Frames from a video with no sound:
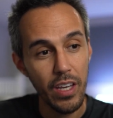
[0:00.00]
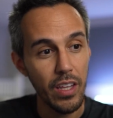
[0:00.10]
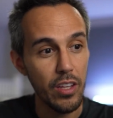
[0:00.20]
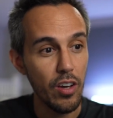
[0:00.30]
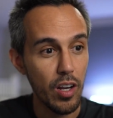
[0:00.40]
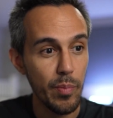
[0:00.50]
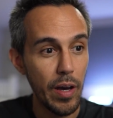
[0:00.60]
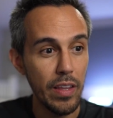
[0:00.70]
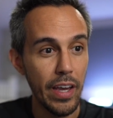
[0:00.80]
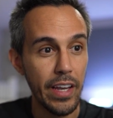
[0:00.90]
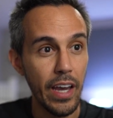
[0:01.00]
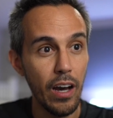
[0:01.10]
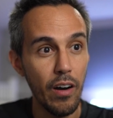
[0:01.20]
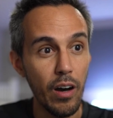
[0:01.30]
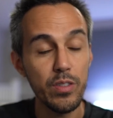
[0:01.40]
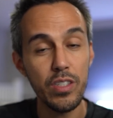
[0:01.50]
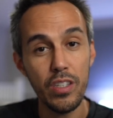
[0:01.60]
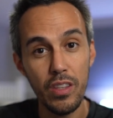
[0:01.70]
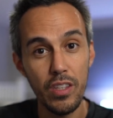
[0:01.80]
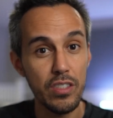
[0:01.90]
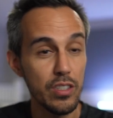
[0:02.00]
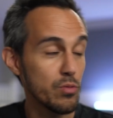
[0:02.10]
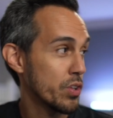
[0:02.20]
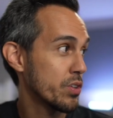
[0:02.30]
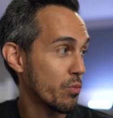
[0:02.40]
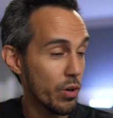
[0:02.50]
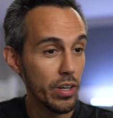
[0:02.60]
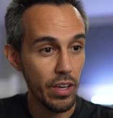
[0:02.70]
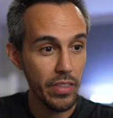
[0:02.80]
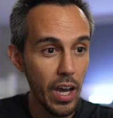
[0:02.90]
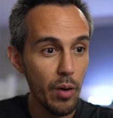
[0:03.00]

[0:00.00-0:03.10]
they talk about like how obviously this is what they're working on now,